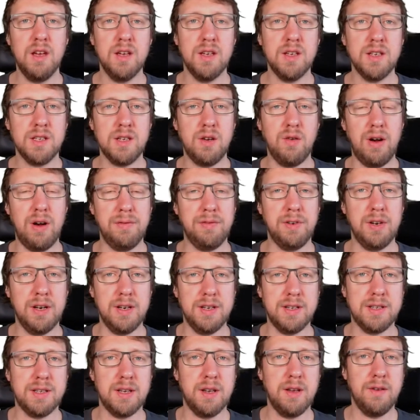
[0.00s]
So after
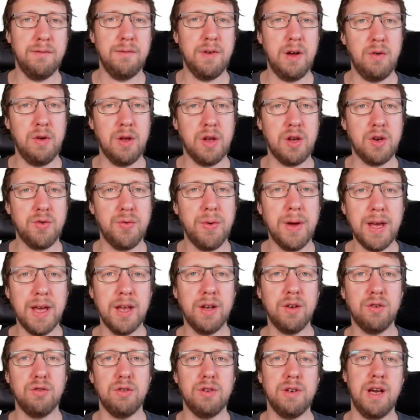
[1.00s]
this very quick
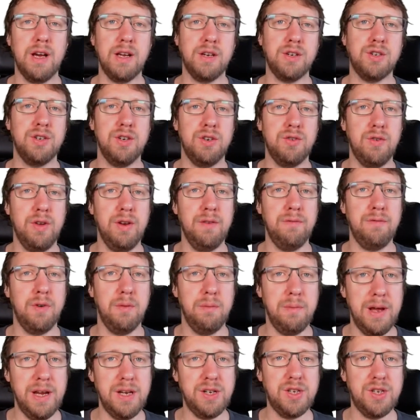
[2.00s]
introduction to
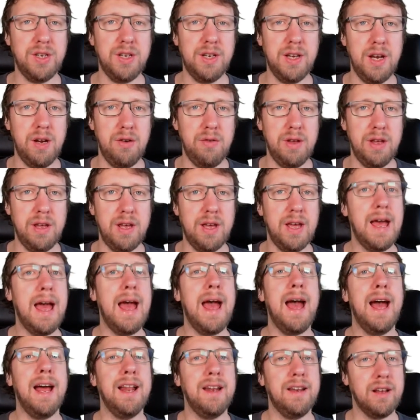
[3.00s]
information theory
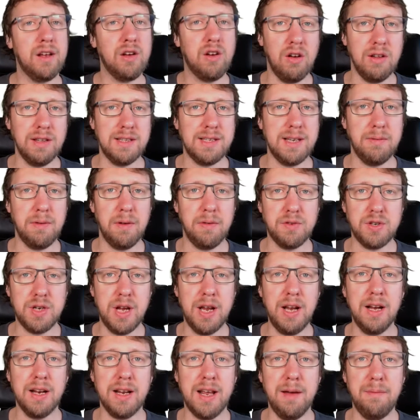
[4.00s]
and the concept of
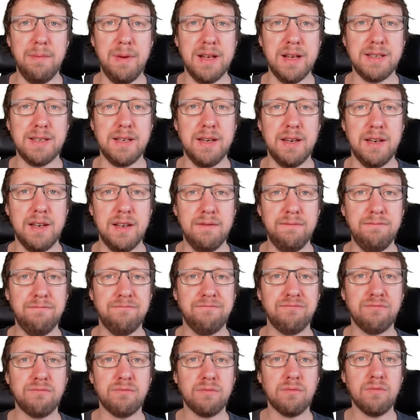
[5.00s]
channel capacity,
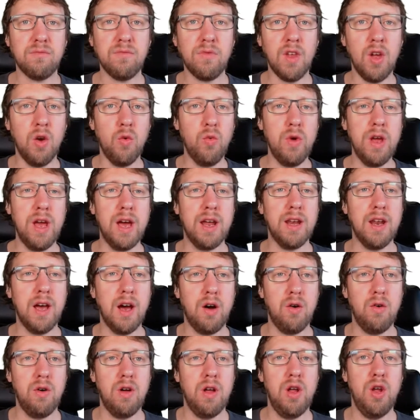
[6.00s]
we are
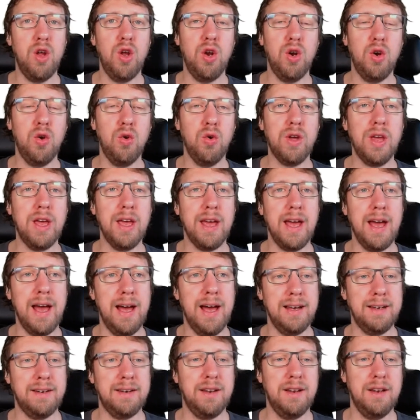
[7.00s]
now looking
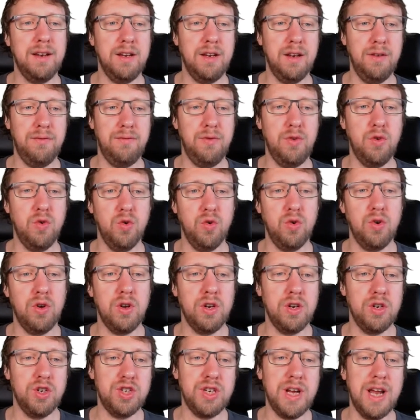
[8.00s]
at the few
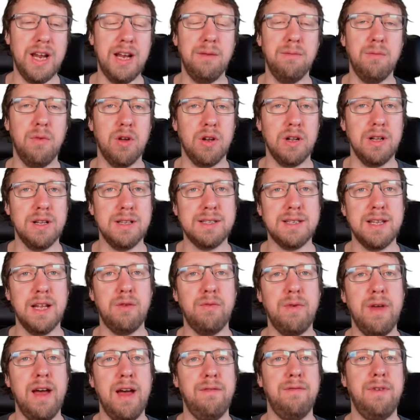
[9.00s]
channel models that
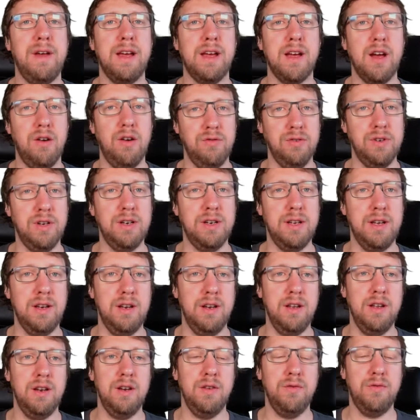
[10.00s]
we have encountered in
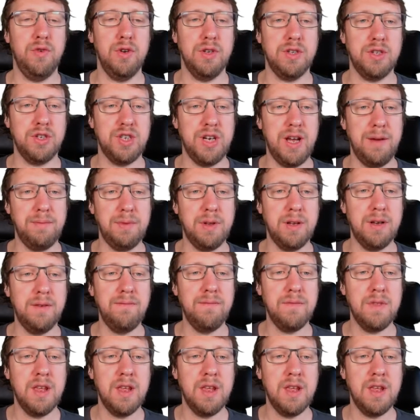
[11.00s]
the first chapter.